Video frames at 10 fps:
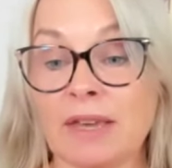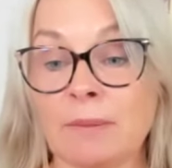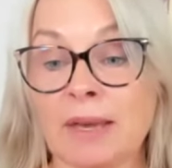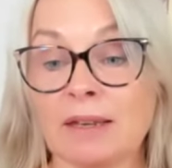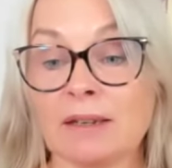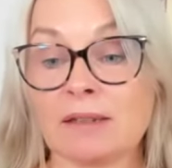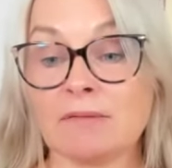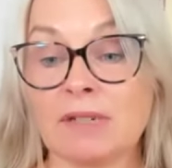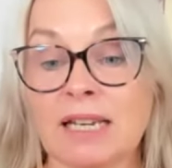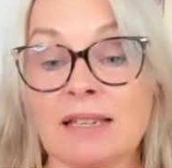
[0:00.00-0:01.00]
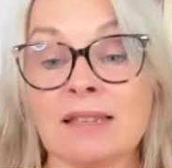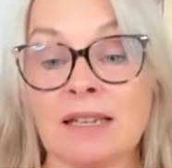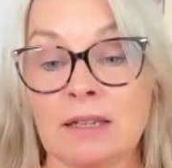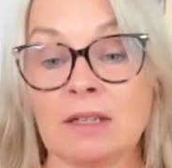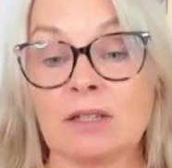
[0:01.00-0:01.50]
They make us release
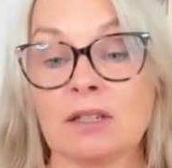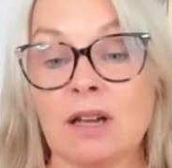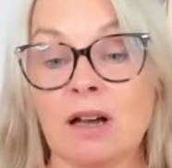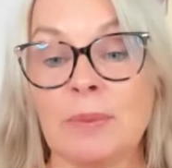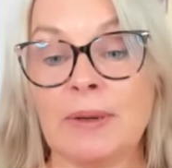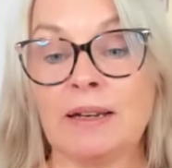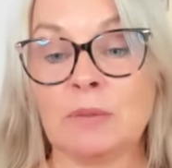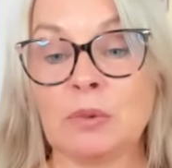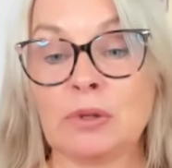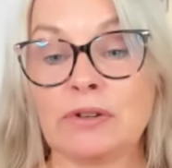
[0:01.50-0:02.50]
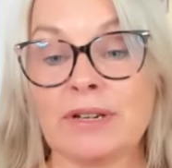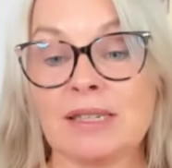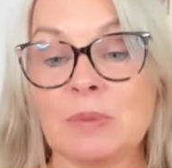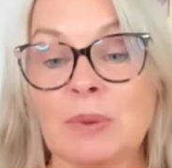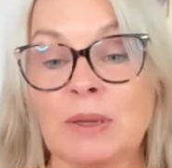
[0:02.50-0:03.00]
sharper, more
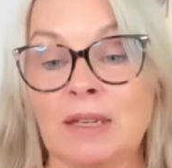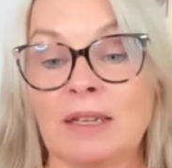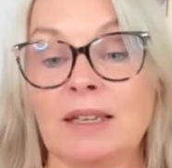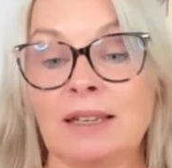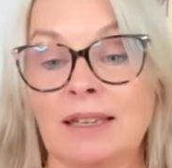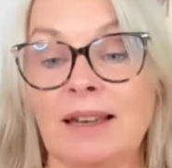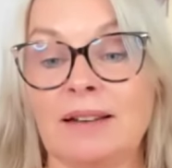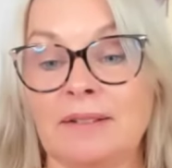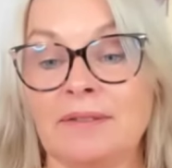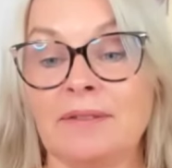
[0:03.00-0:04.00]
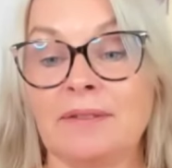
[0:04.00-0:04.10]
crisp. Yeah.